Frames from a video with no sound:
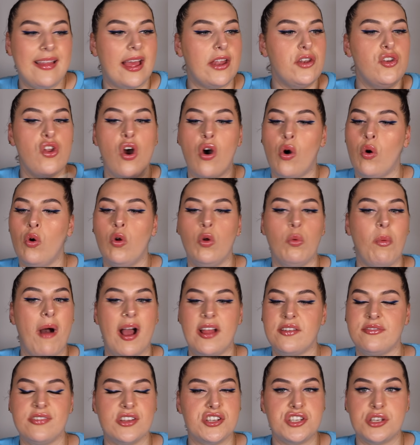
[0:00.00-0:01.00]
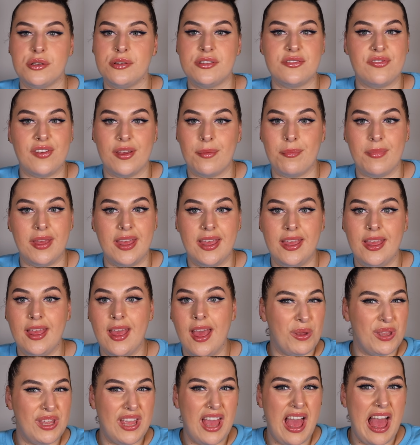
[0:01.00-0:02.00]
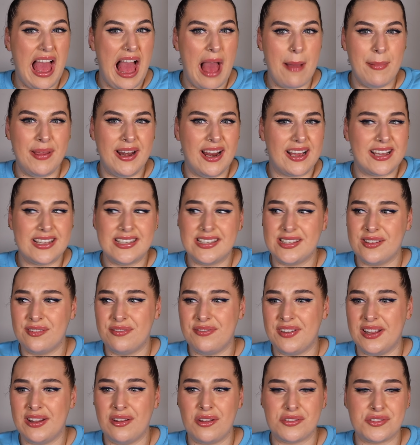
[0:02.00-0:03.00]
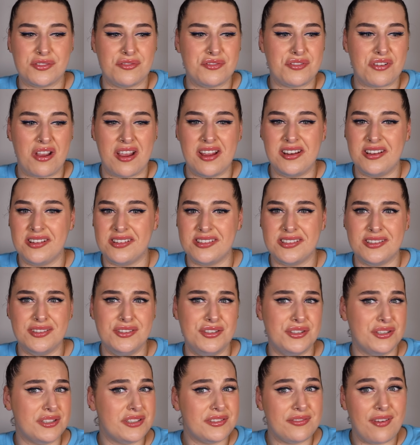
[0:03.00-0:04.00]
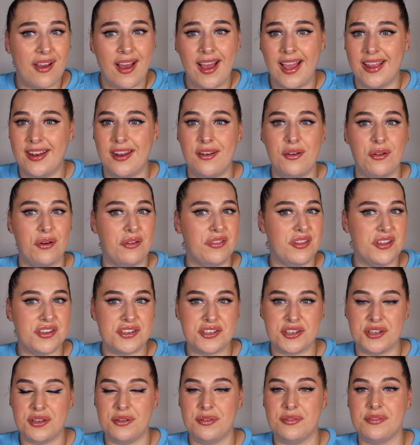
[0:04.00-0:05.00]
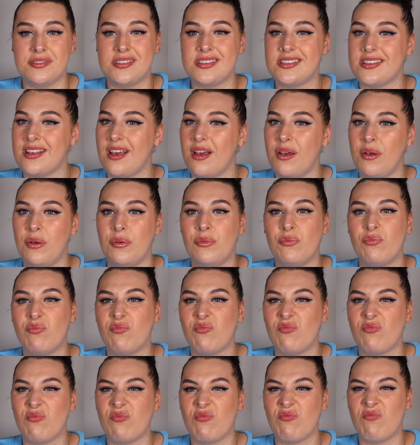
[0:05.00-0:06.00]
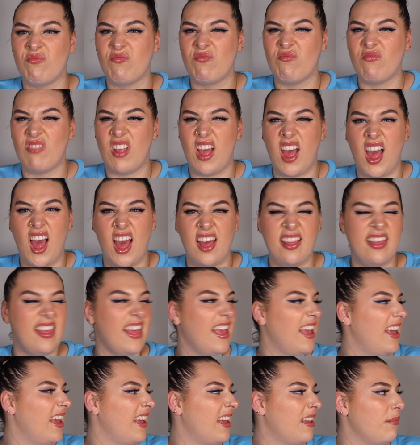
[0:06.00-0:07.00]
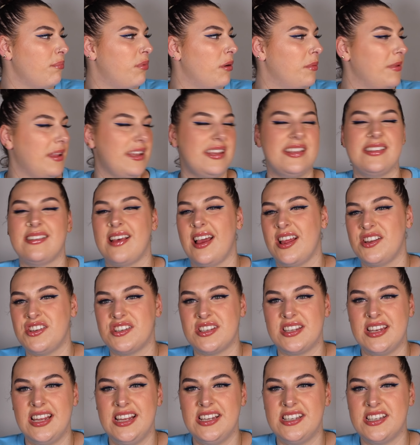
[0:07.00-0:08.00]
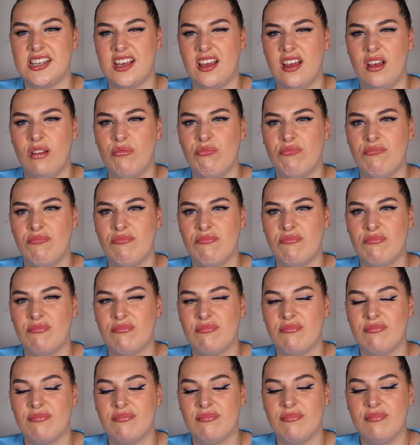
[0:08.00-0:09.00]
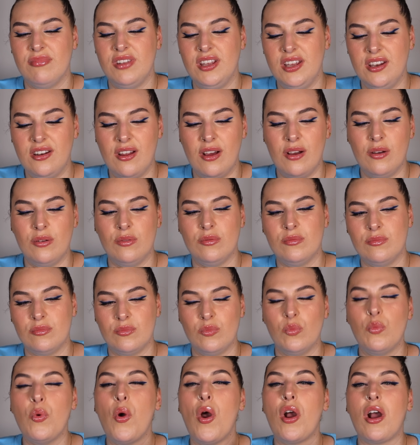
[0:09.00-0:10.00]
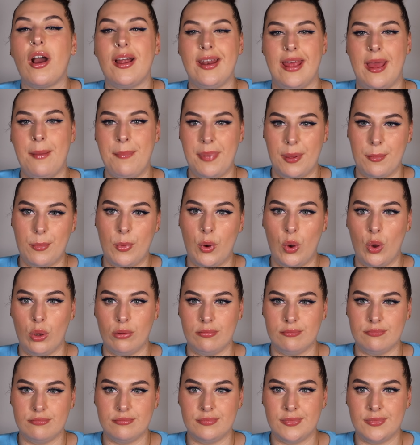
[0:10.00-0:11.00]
Like not all wide fit shoes fit me, but yeah, I mean, I can still fit lots of trainers just fine and other shoes. So I think Public Desire just need to, you know, work on it a bit more.